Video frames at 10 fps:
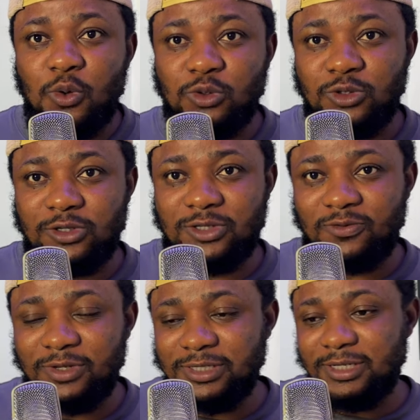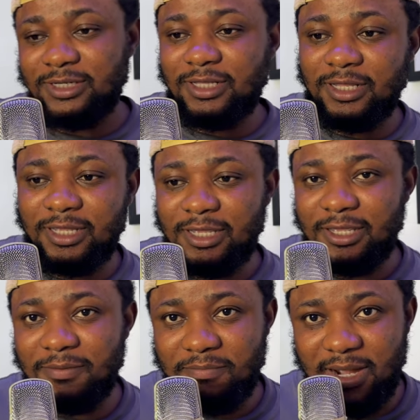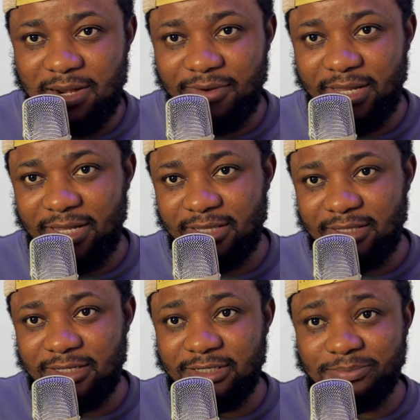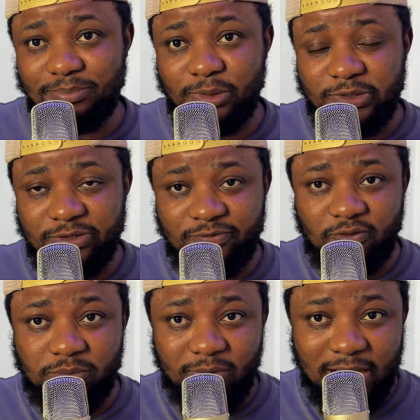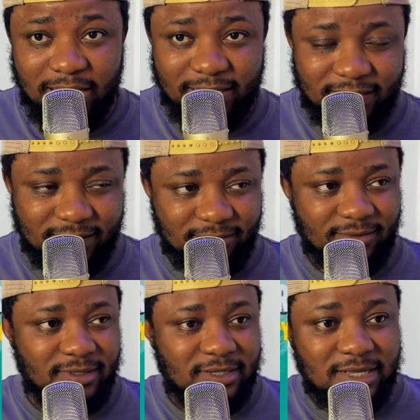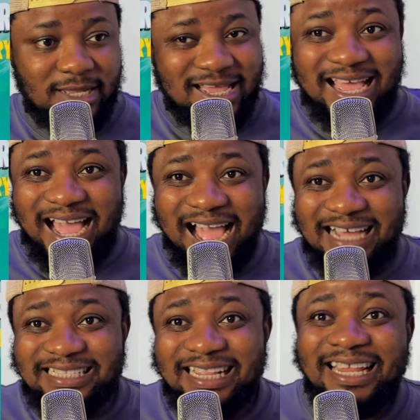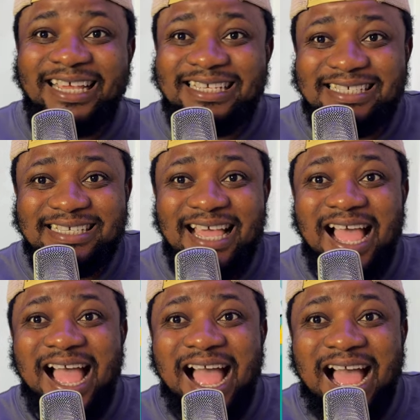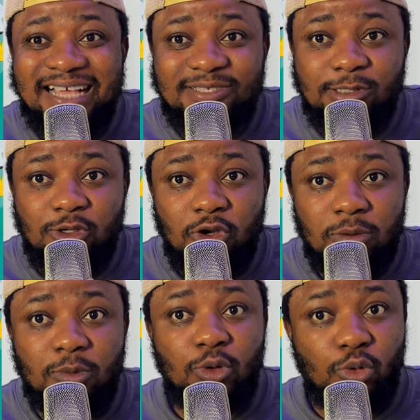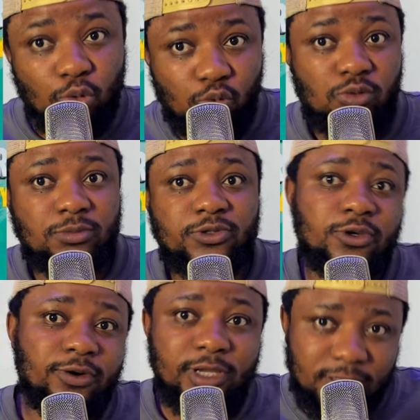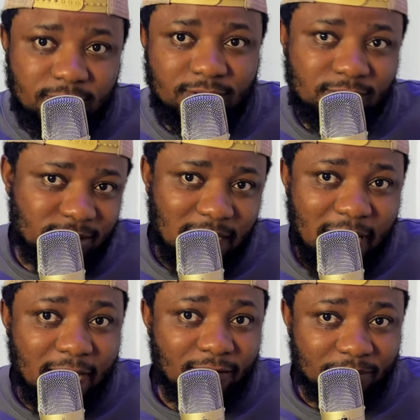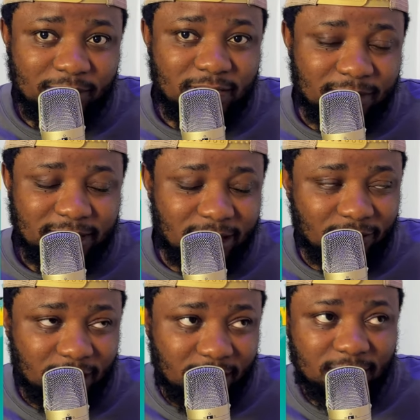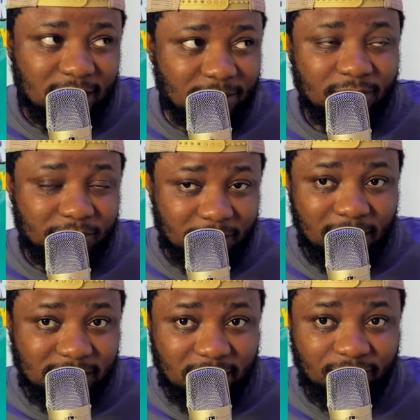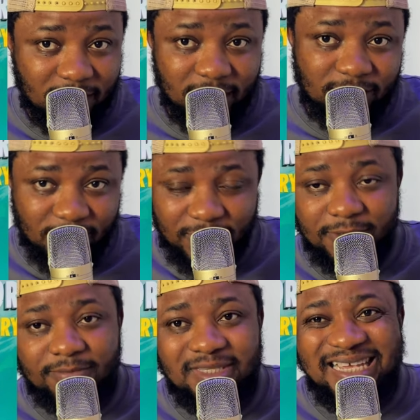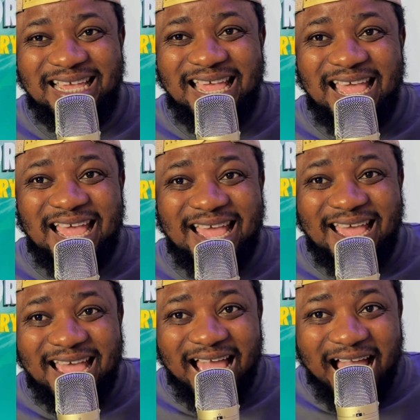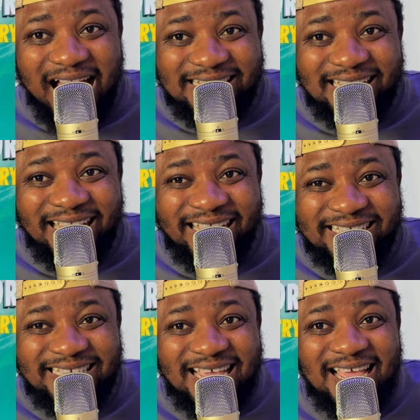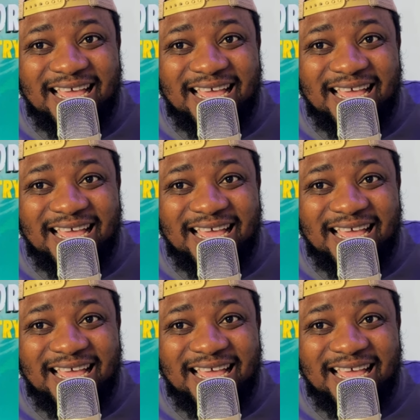who just recently married this beautiful bride. Handless, handsome groom. Sorry, I repeated myself again. Let me repeat myself again. Sorry. Handless,